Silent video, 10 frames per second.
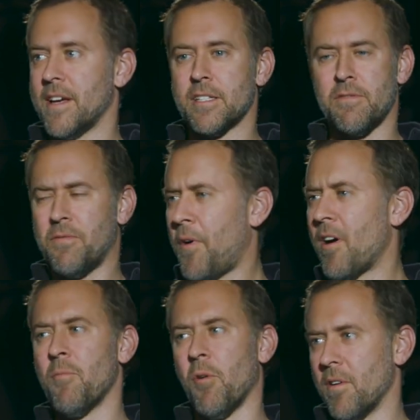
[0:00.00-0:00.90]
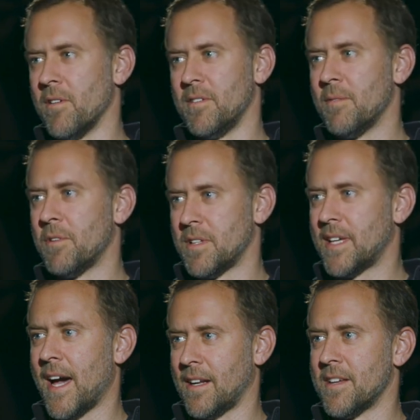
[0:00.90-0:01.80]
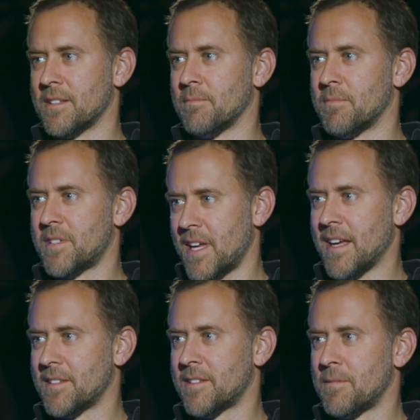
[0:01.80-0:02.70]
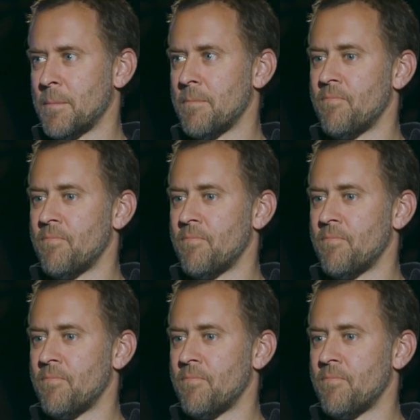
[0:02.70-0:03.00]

is far more than what the Catechism says. Right.